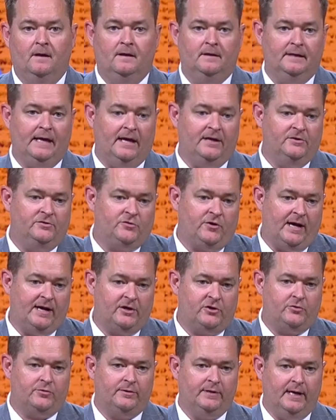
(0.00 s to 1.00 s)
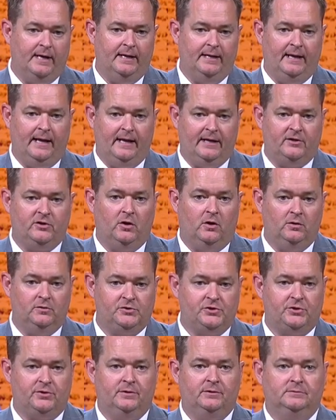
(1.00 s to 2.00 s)
Yeah, you try to create a
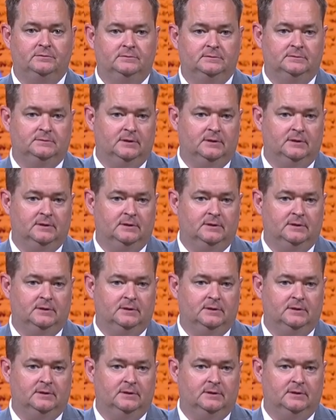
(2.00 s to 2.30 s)
culture